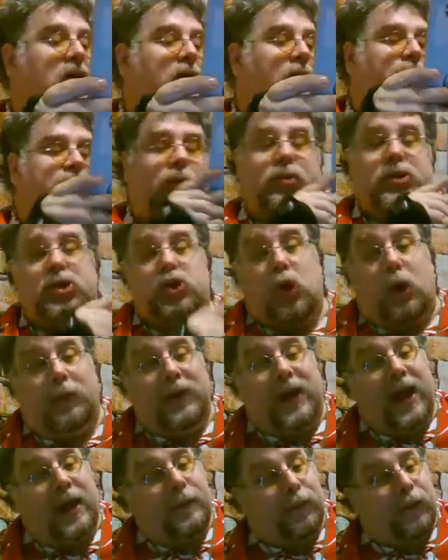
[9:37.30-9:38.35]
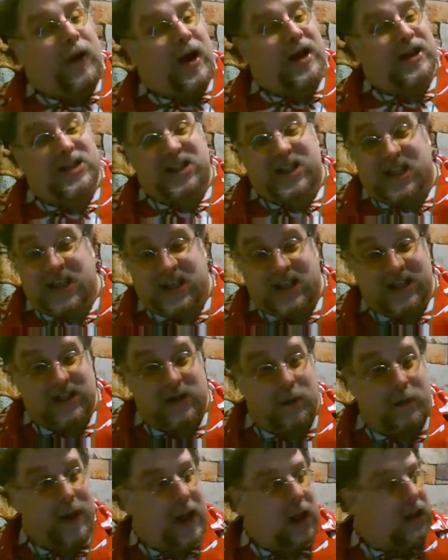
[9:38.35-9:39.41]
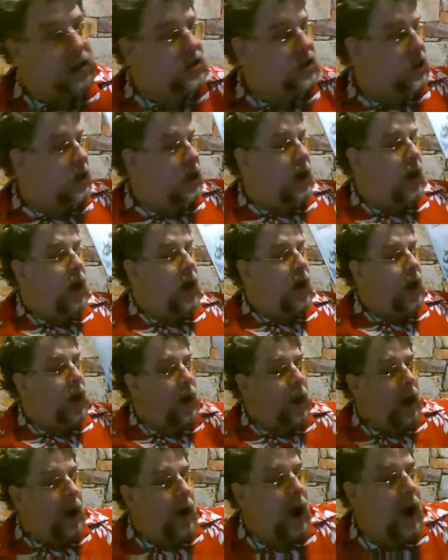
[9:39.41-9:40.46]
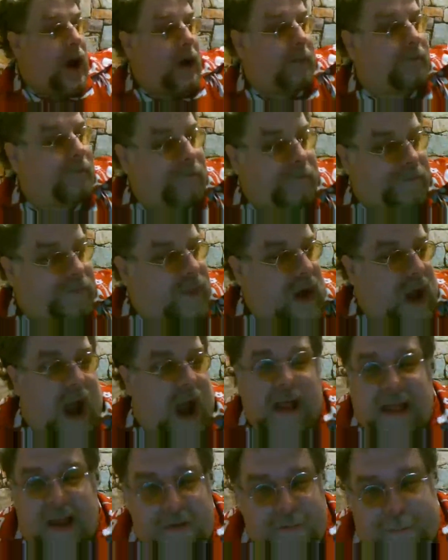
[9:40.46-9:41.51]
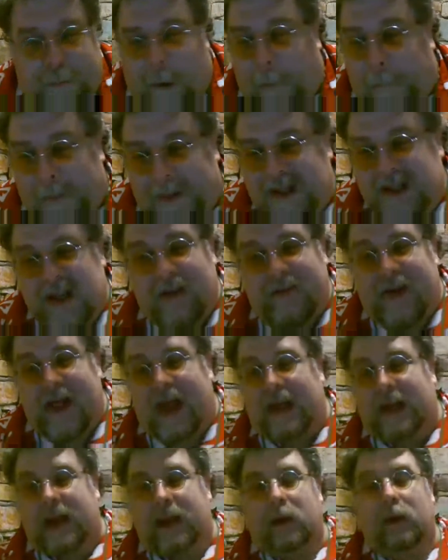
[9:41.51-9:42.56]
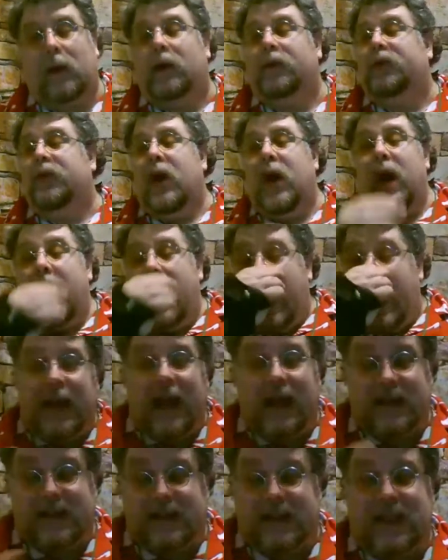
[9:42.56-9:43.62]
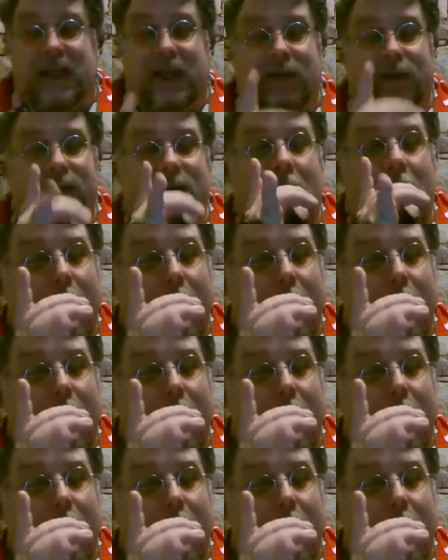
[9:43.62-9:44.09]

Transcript: From Stormgate Press. This is amazing. I love pulpy stuff. I like heroes. And yes, Steve.